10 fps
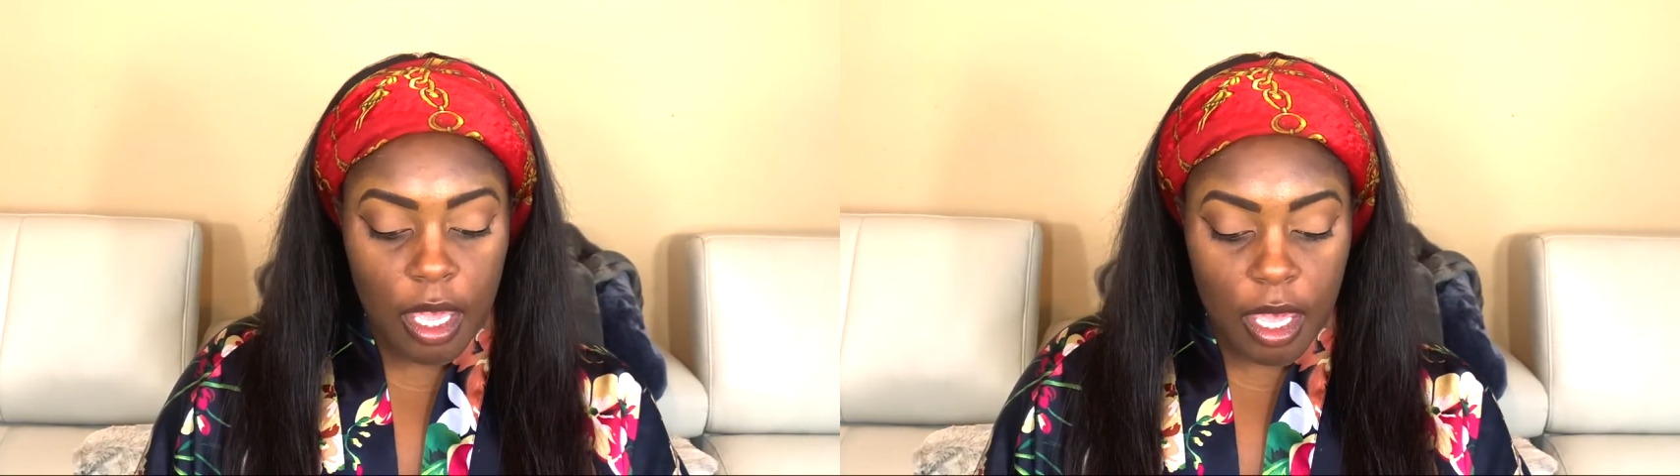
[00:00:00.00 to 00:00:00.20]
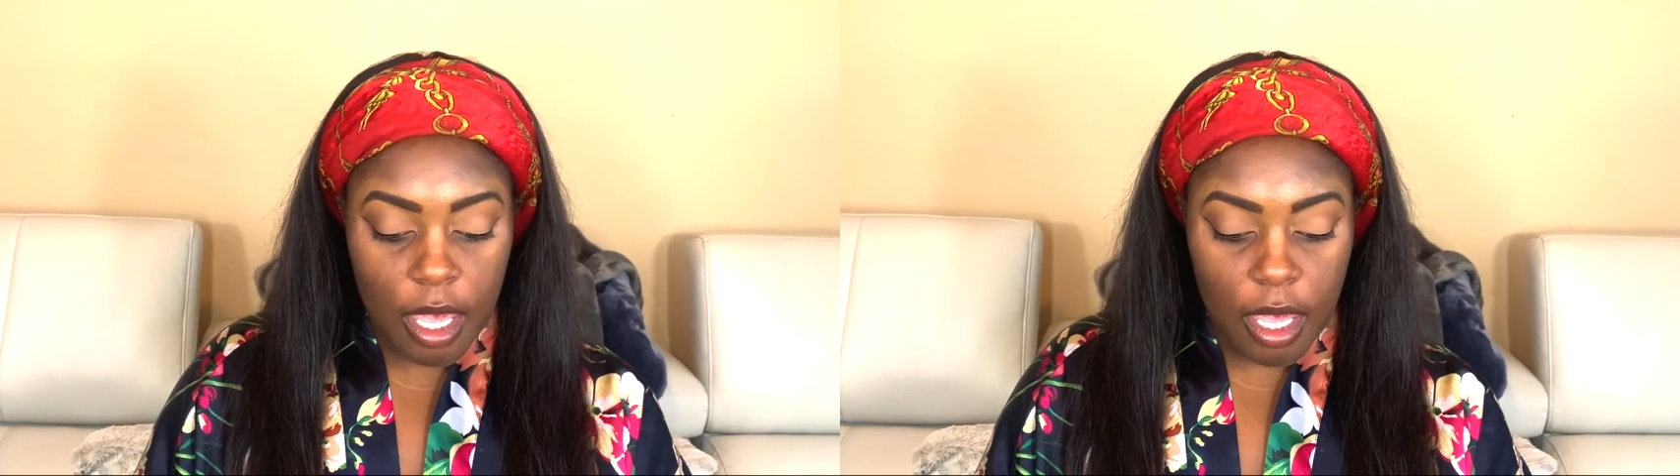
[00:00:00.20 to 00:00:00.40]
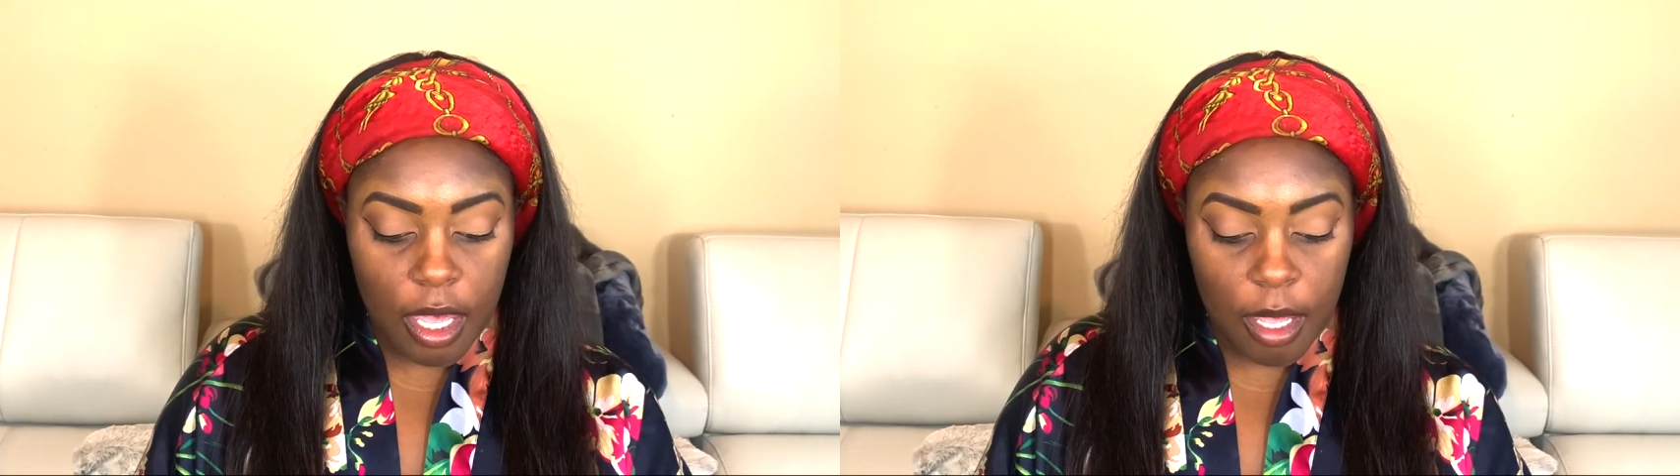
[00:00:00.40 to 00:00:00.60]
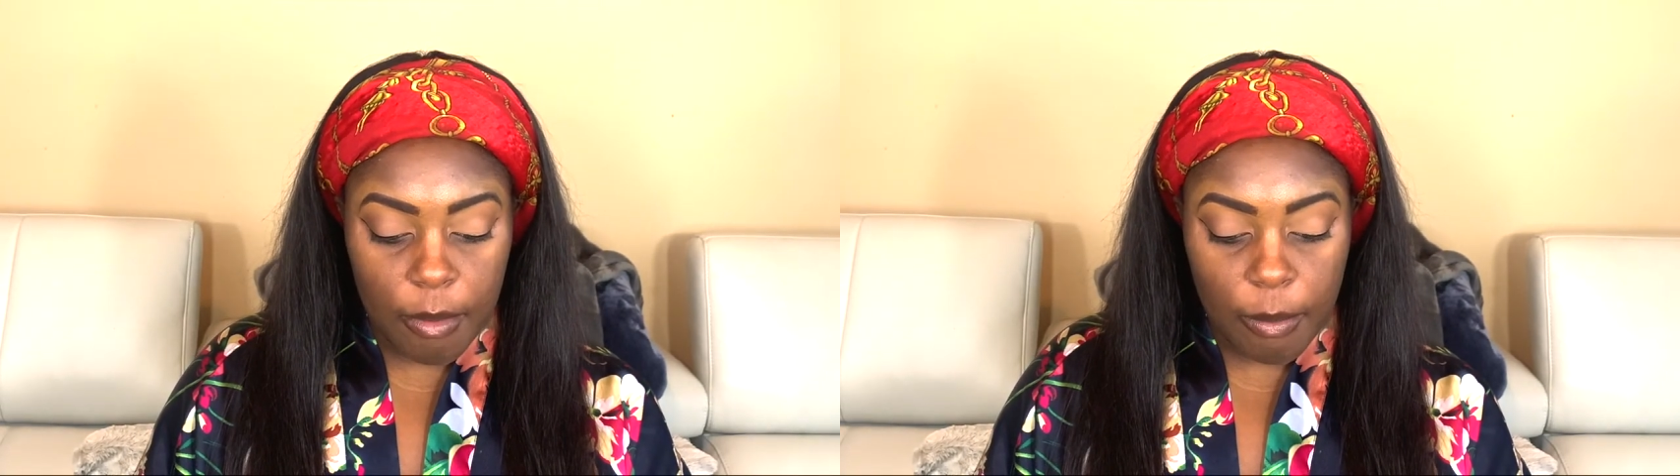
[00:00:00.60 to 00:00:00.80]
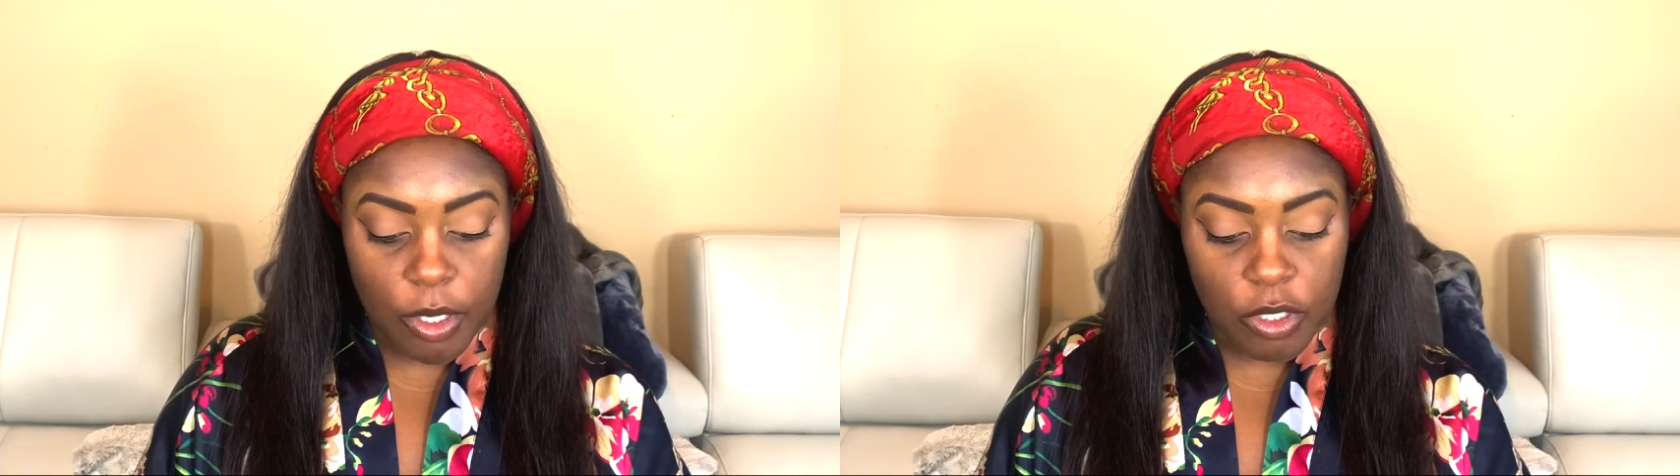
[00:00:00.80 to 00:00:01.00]

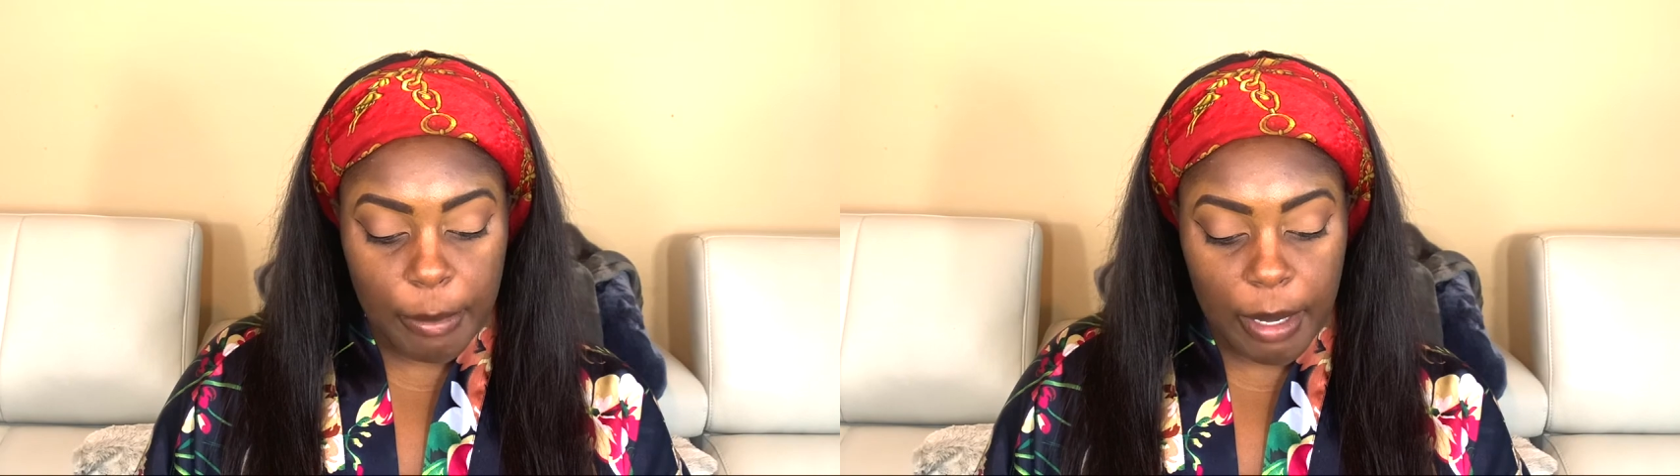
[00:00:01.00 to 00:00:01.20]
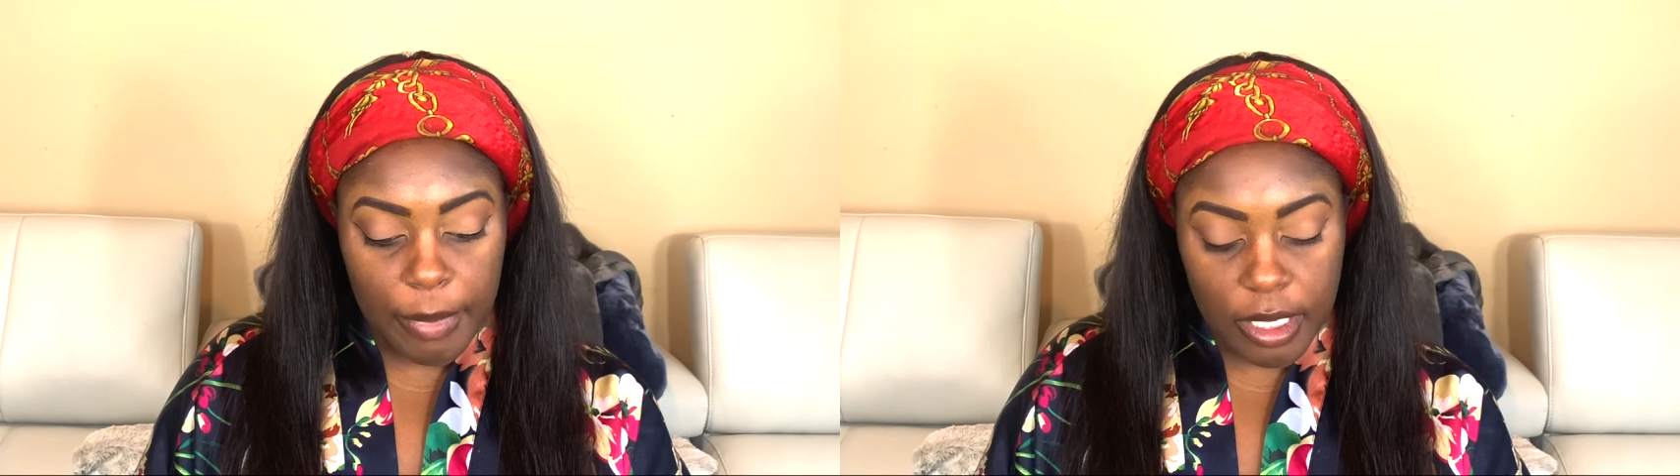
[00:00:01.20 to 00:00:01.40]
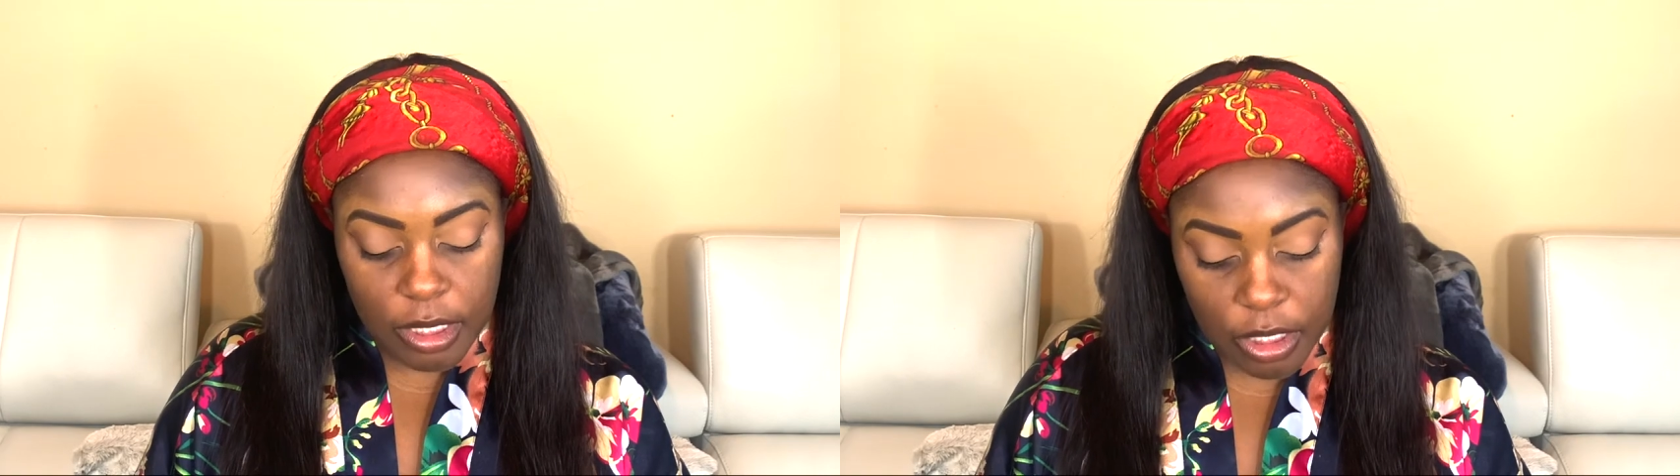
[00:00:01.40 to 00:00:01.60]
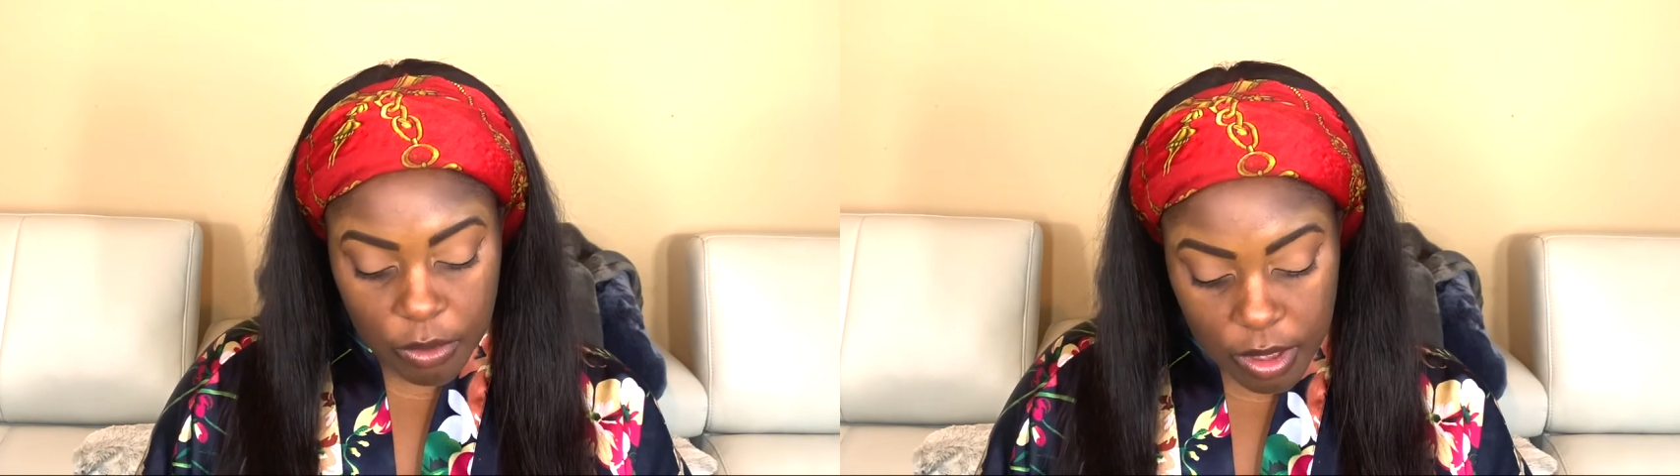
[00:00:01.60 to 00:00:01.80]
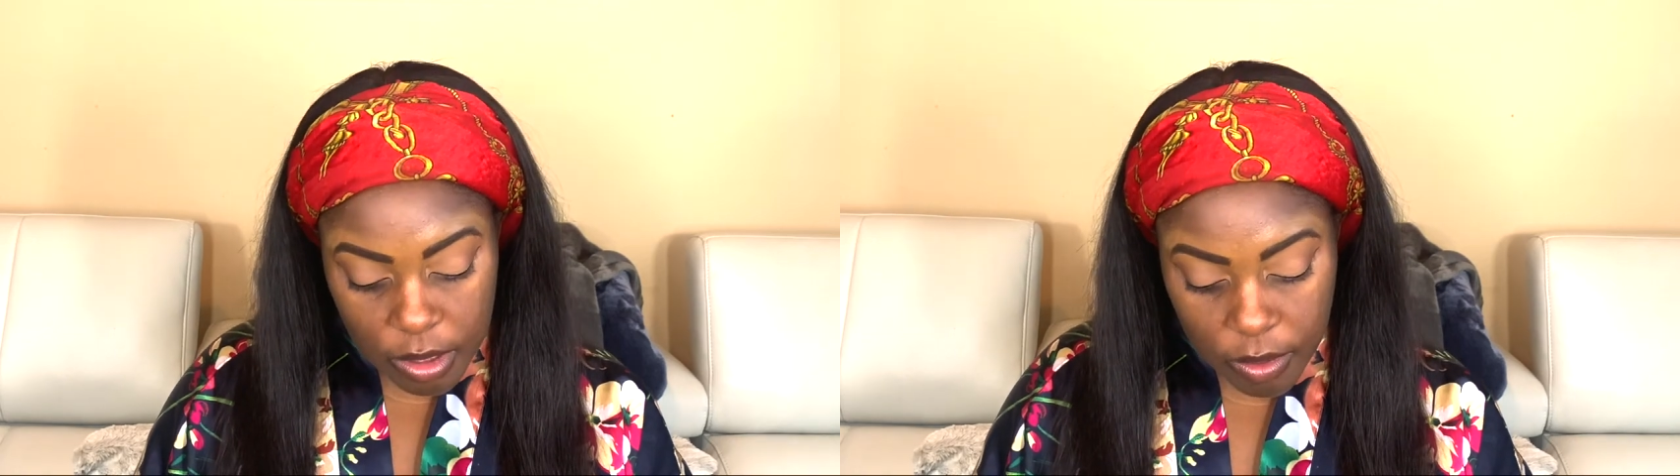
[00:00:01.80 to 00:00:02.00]
I'm gonna try my best to do
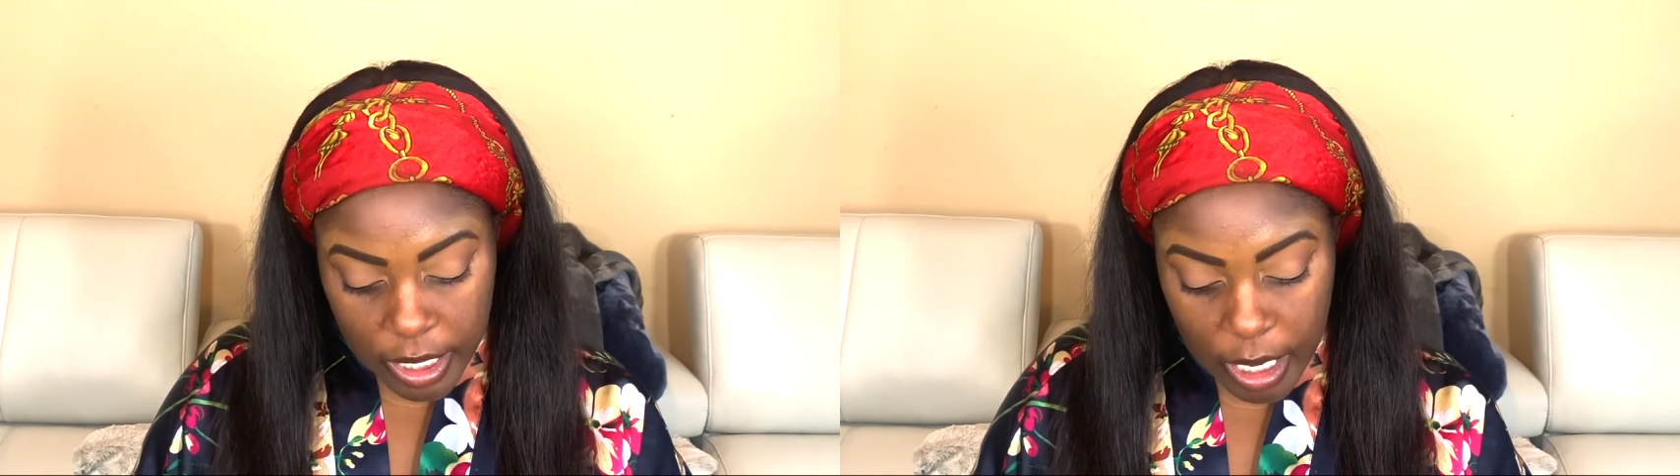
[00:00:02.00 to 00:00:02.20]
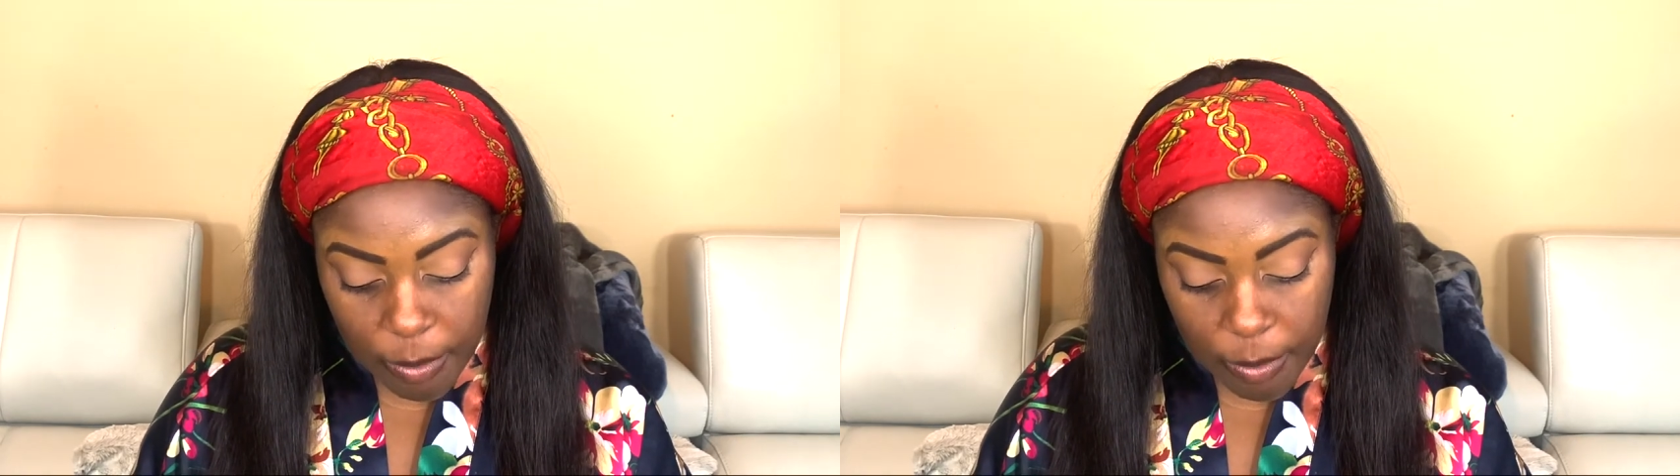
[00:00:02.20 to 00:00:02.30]
this on camera.